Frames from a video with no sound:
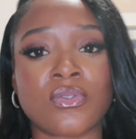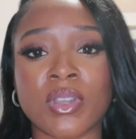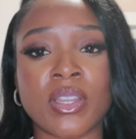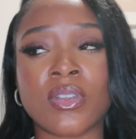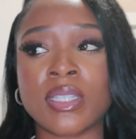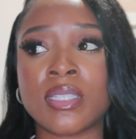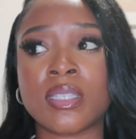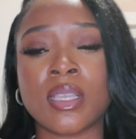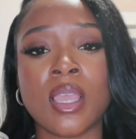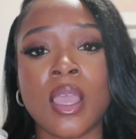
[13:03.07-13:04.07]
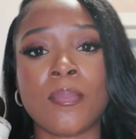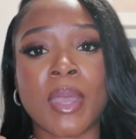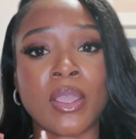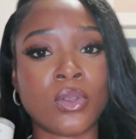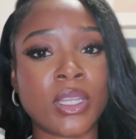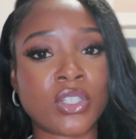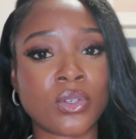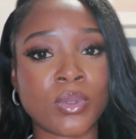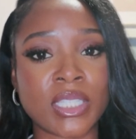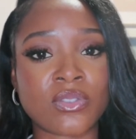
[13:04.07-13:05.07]
fragrance. My only issue
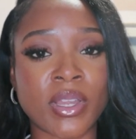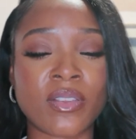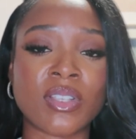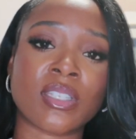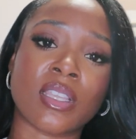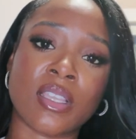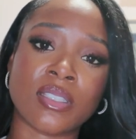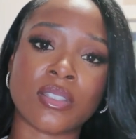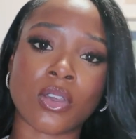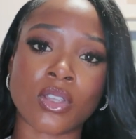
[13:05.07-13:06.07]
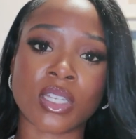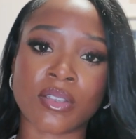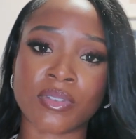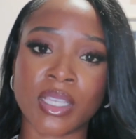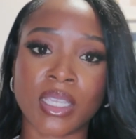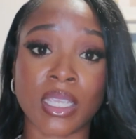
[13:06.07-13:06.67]
with this fragrance is the longevity.